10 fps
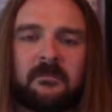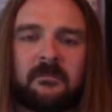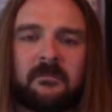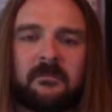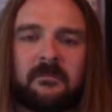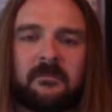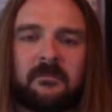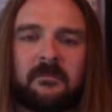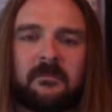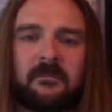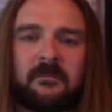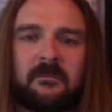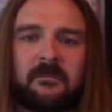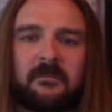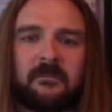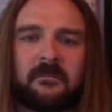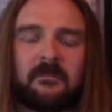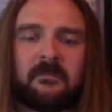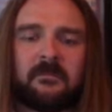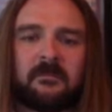
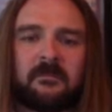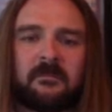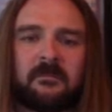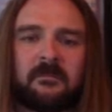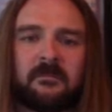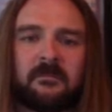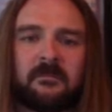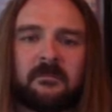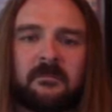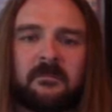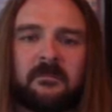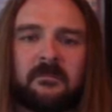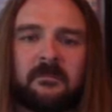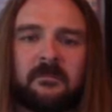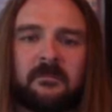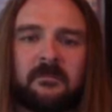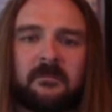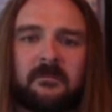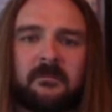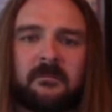
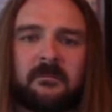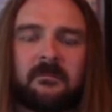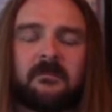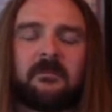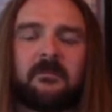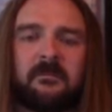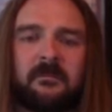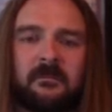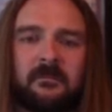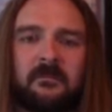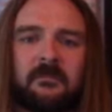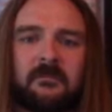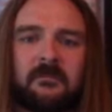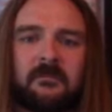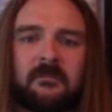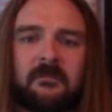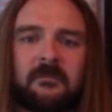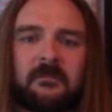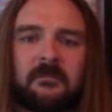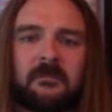
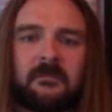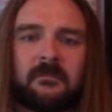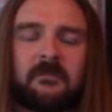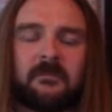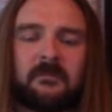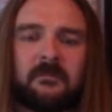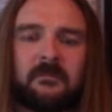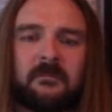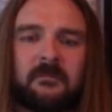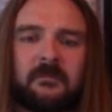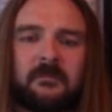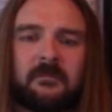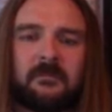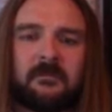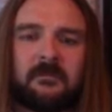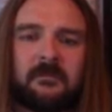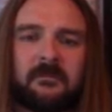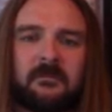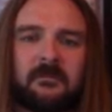No words are spoken by the person on screen.